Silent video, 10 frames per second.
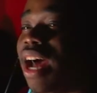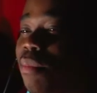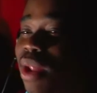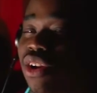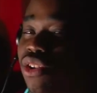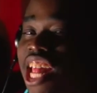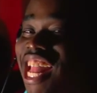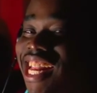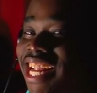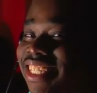not going to do the
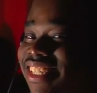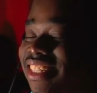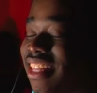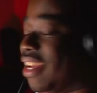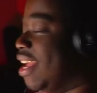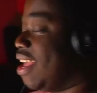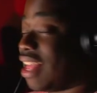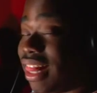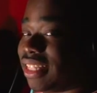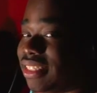ADHD thing. I
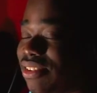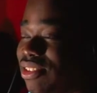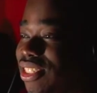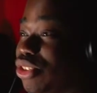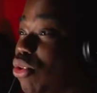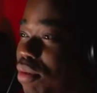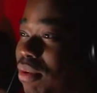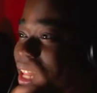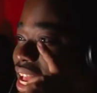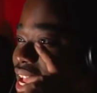like to stick on this story, but like,